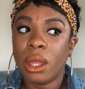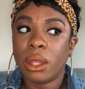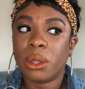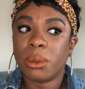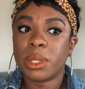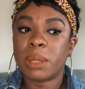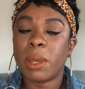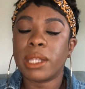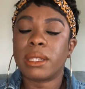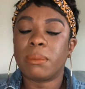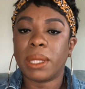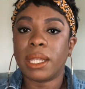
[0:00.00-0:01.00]
the
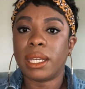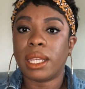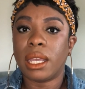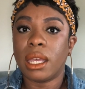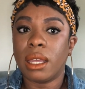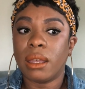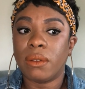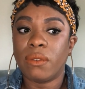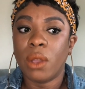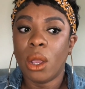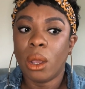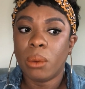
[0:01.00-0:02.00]
responsibility of
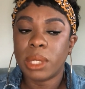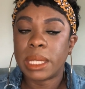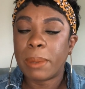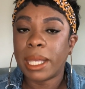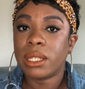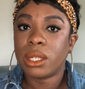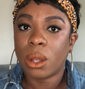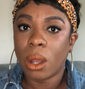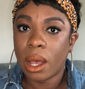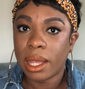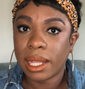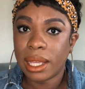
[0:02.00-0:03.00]
respecting your
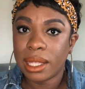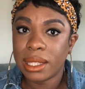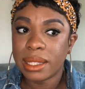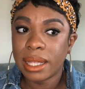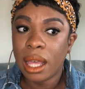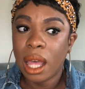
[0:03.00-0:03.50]
audience.